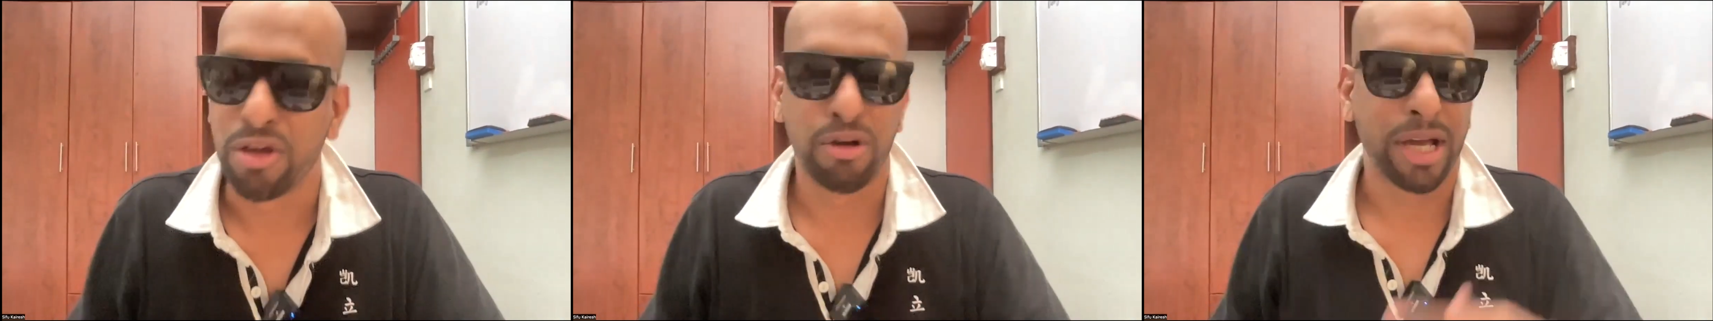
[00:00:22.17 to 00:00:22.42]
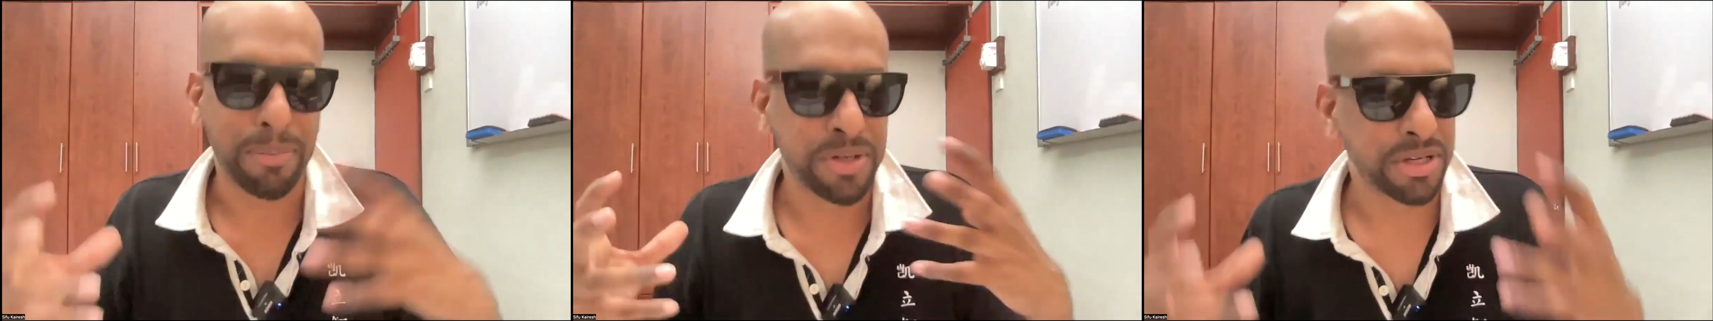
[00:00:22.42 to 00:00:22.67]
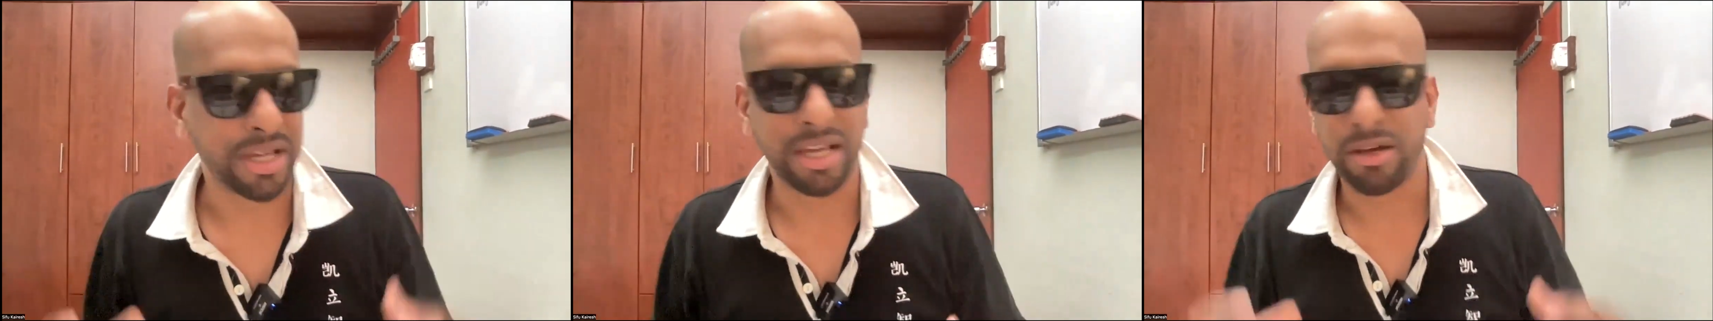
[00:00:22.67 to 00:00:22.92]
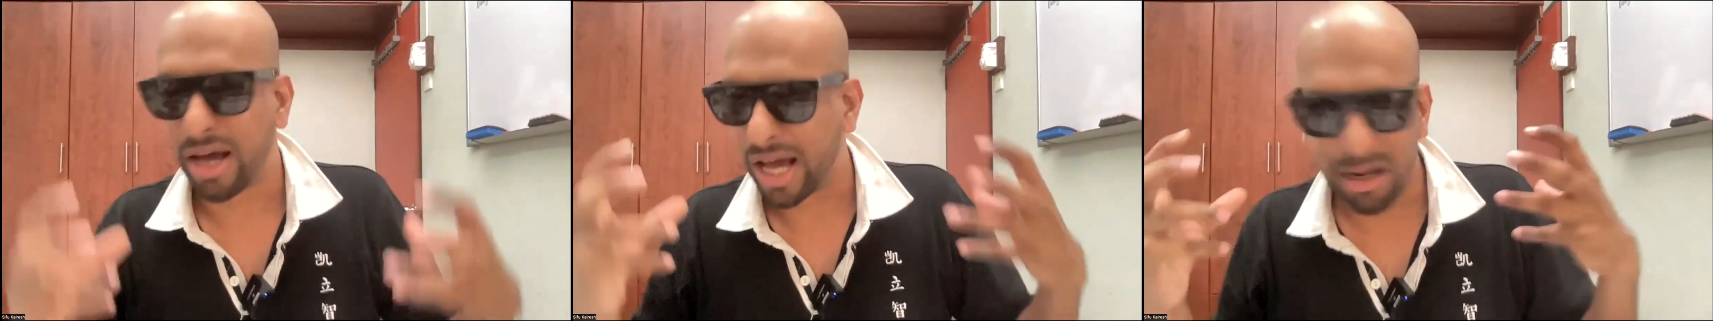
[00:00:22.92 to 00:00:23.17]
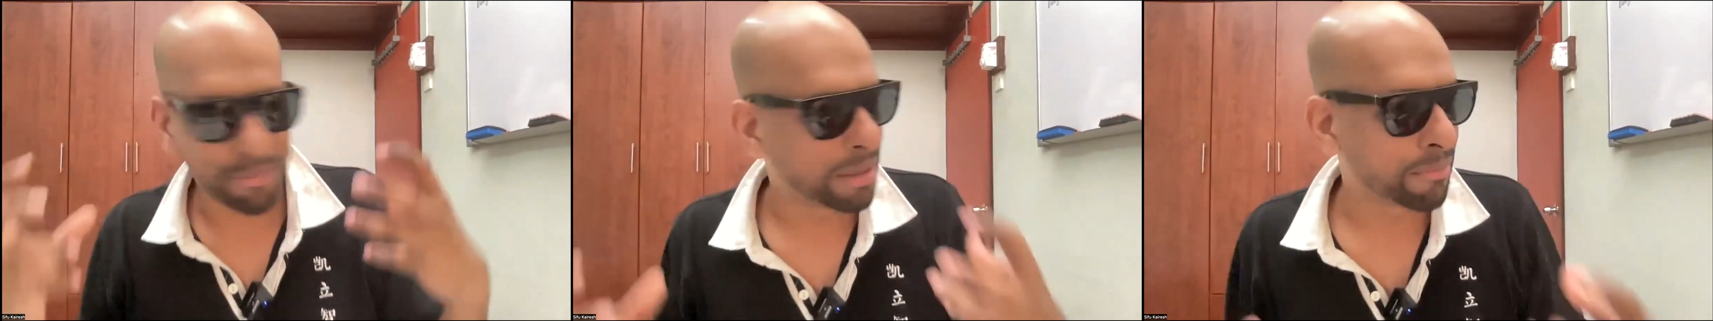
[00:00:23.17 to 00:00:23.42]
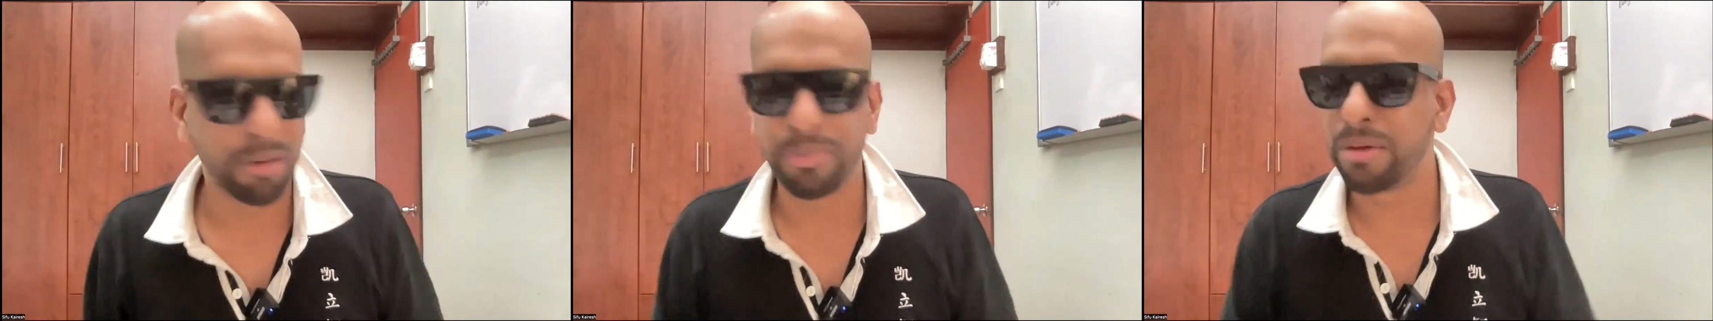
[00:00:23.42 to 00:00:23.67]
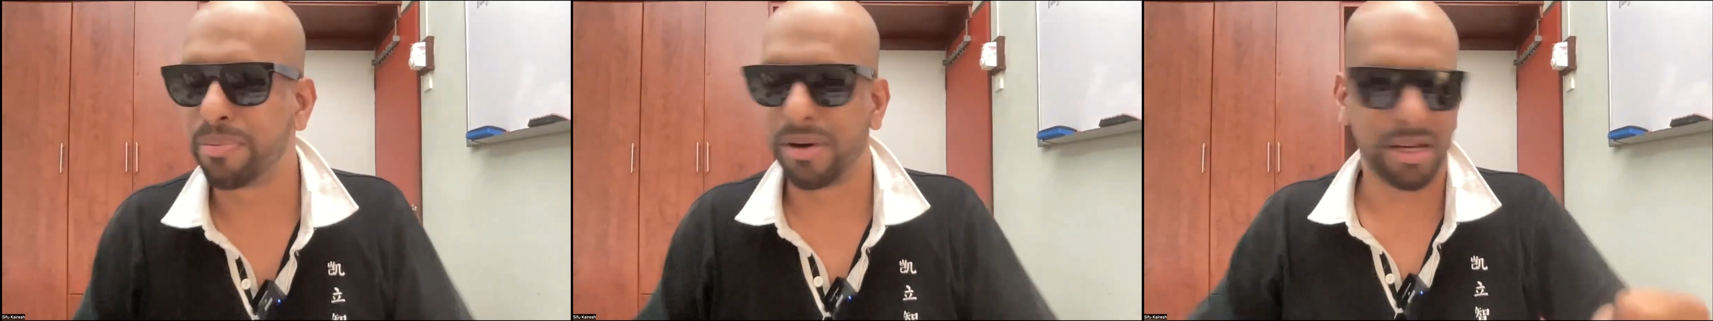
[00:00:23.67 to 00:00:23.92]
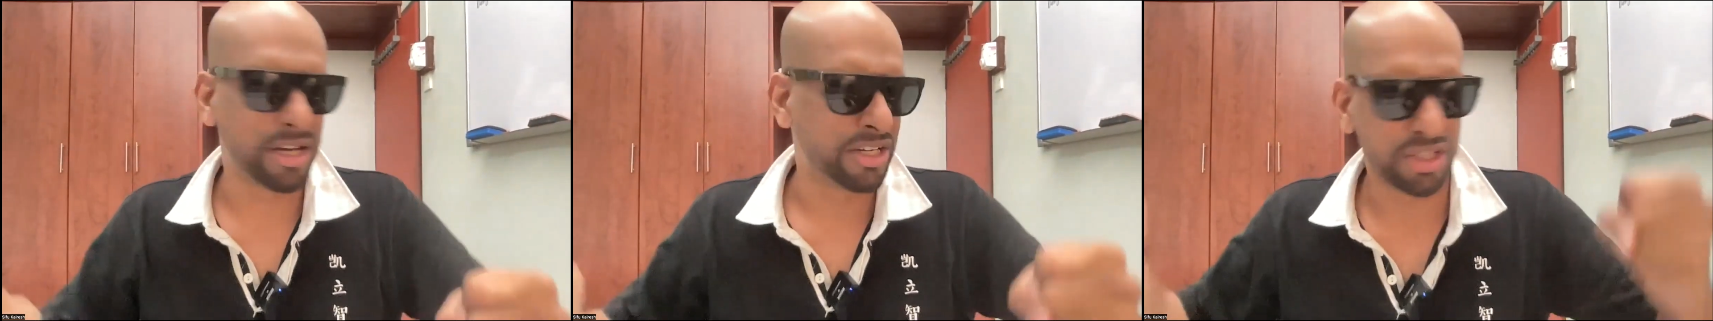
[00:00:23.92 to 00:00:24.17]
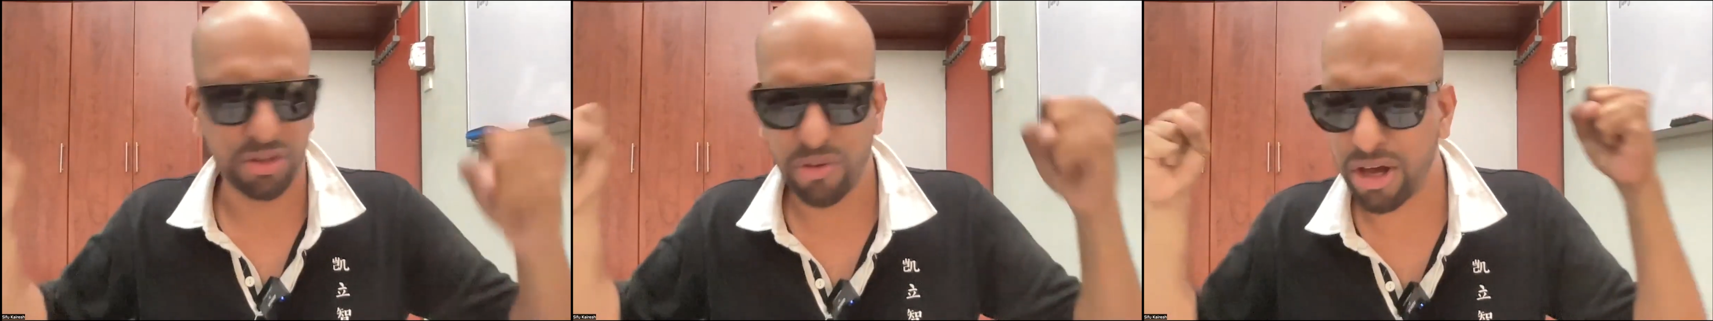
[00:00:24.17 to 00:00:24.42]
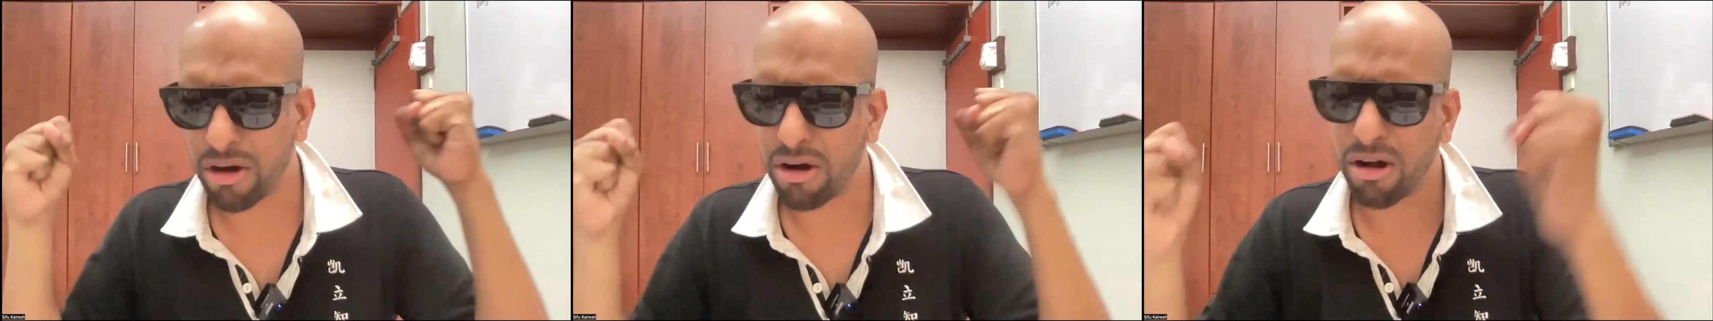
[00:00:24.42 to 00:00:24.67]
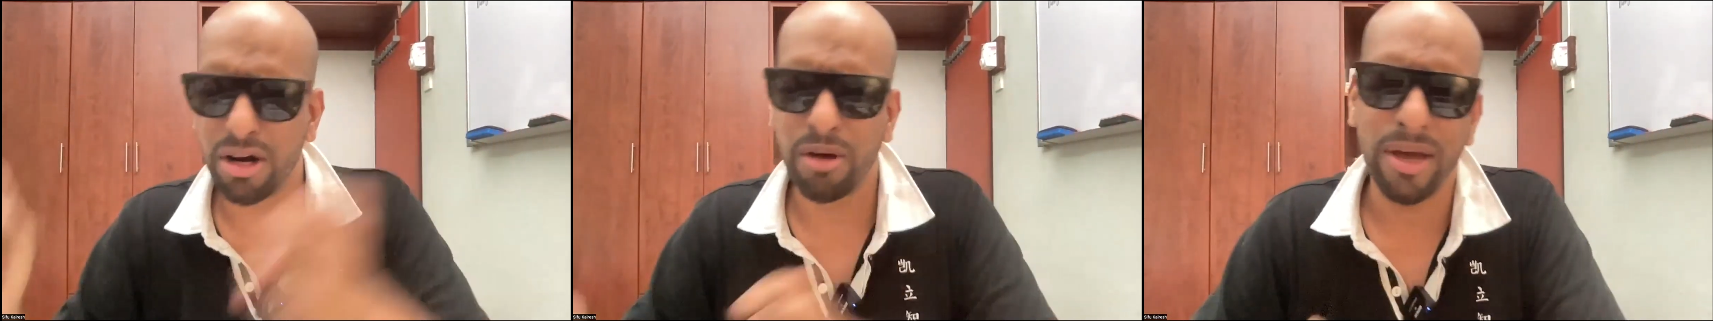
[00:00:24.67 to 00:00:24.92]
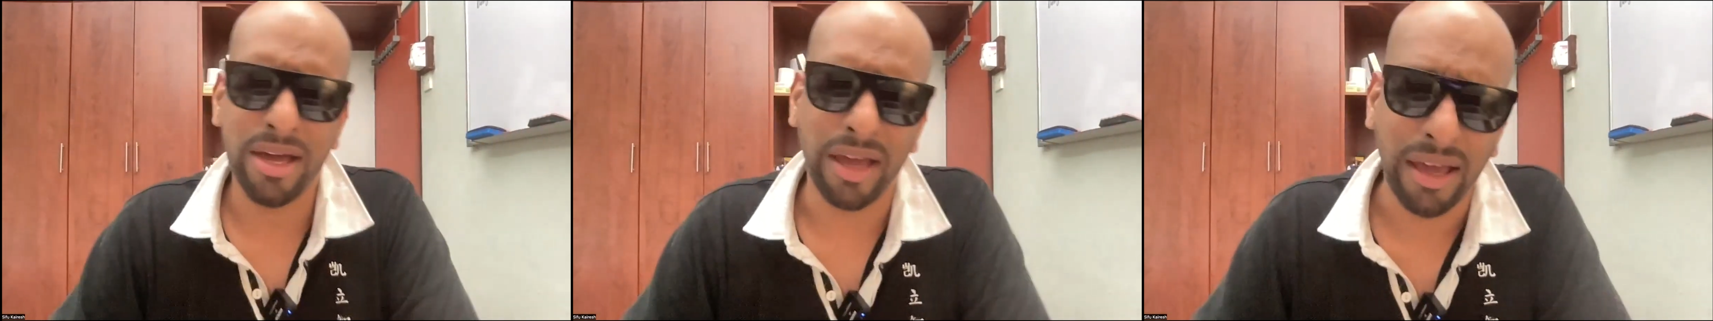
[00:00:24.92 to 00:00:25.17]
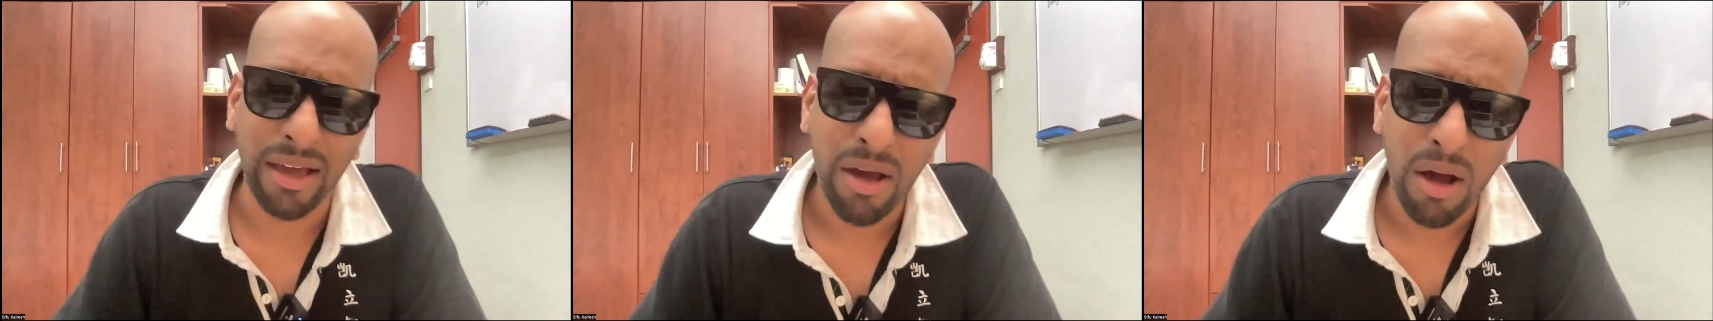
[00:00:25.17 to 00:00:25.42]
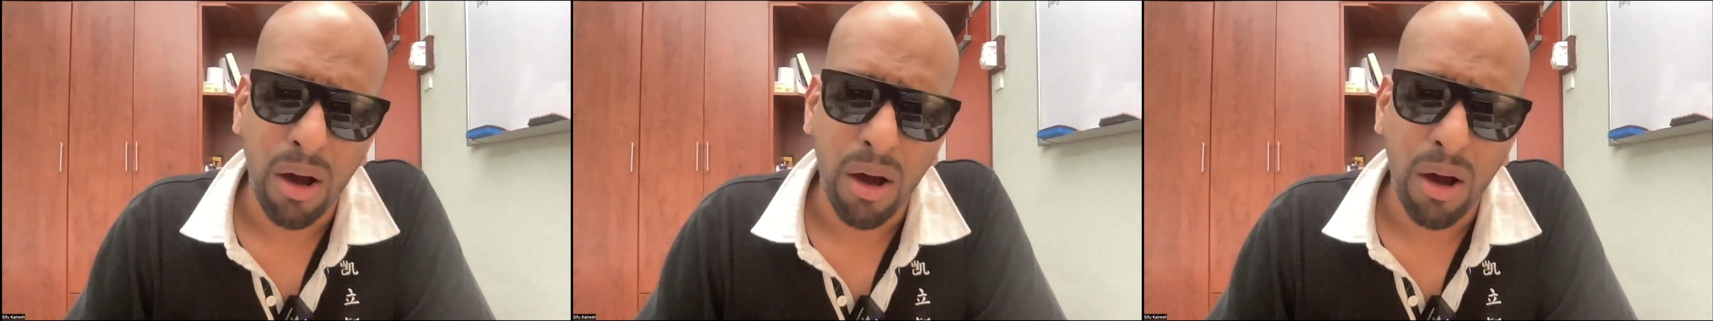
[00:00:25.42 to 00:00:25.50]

you're helping more people, you're just going all the way.